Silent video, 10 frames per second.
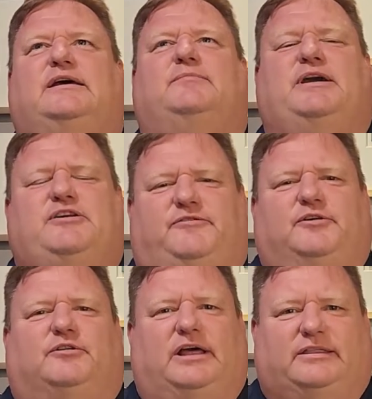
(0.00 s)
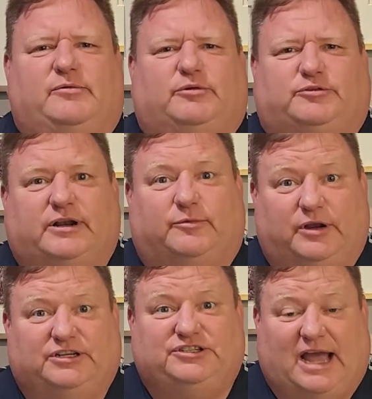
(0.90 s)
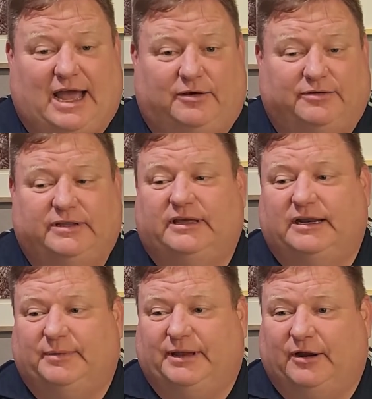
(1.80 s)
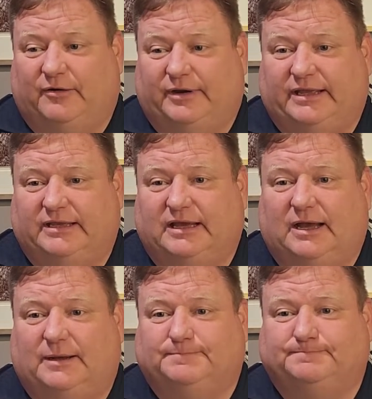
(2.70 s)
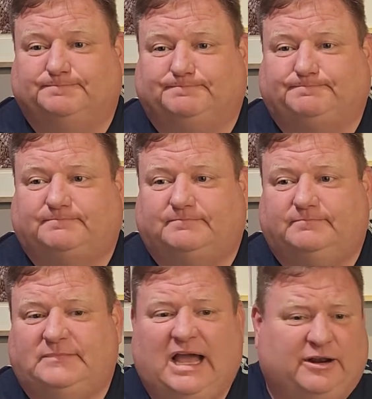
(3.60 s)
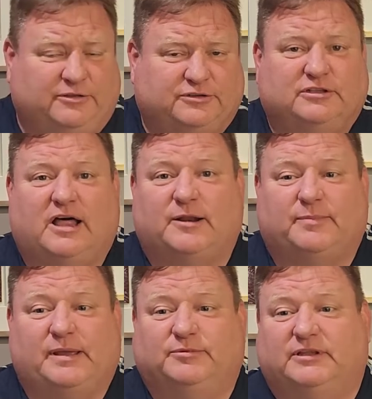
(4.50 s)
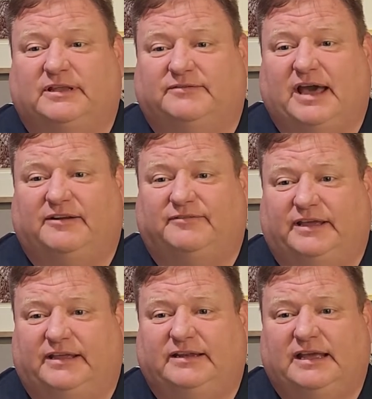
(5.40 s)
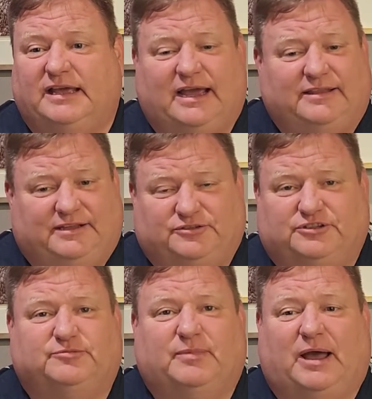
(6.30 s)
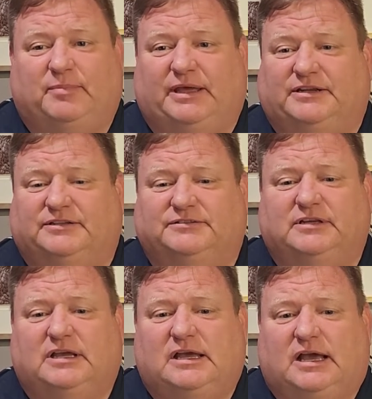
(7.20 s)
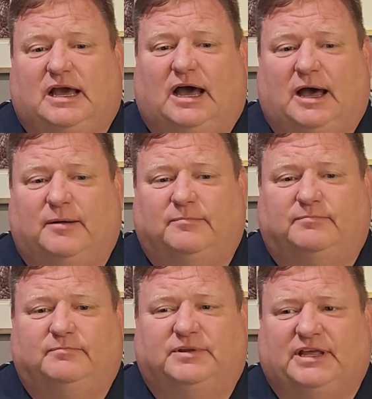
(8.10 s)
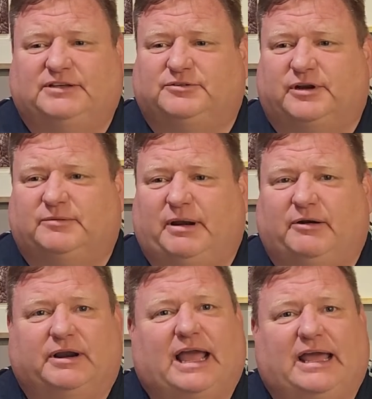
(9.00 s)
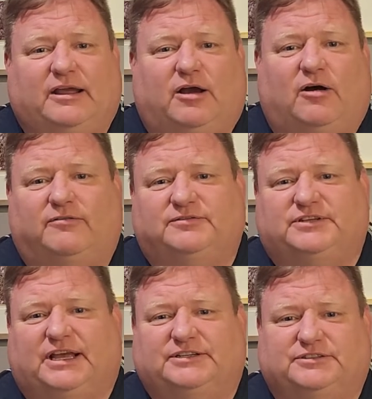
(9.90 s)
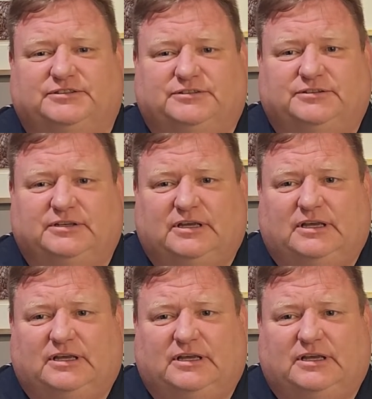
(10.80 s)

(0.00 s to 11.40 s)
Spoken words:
make you feel like they were trying to rush you out in a big hurry. I know there's a lot of people that they've got to feed, and these are just my opinions. But they started barricading off sections,